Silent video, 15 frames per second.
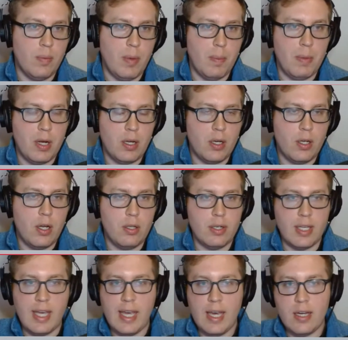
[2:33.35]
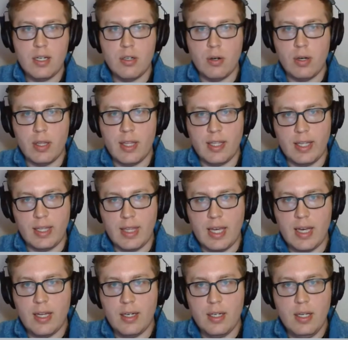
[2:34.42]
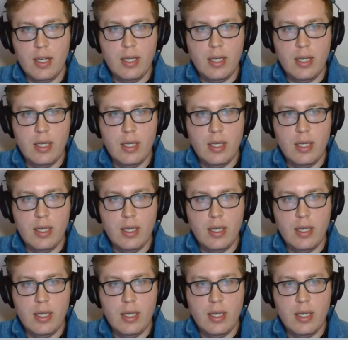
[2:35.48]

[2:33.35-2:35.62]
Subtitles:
I'm not going to call it a cannon or anything like that.